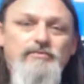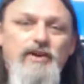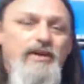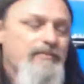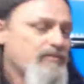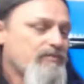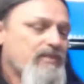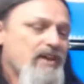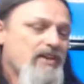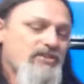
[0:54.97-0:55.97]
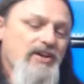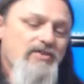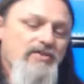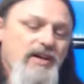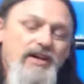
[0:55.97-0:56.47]
right?
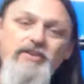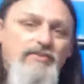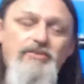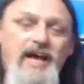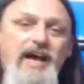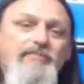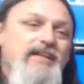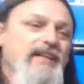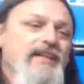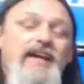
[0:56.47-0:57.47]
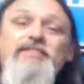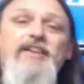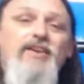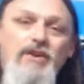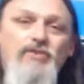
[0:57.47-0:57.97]
So they're typing it in
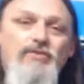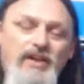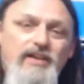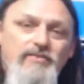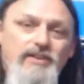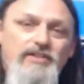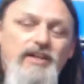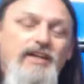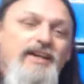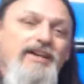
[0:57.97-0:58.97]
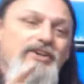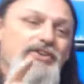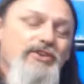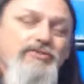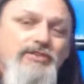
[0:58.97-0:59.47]
their own language.
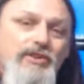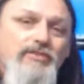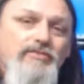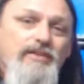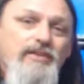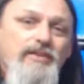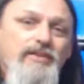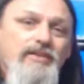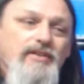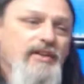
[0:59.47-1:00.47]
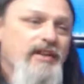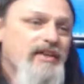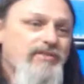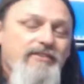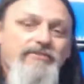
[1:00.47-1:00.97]
YouTube
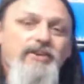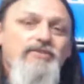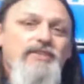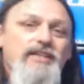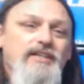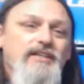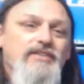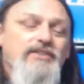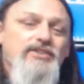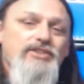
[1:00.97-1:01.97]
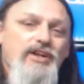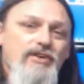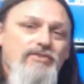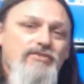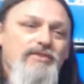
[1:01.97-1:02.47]
is refusing to
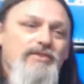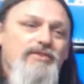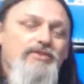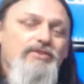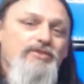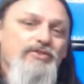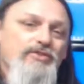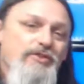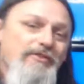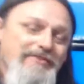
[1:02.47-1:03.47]
show your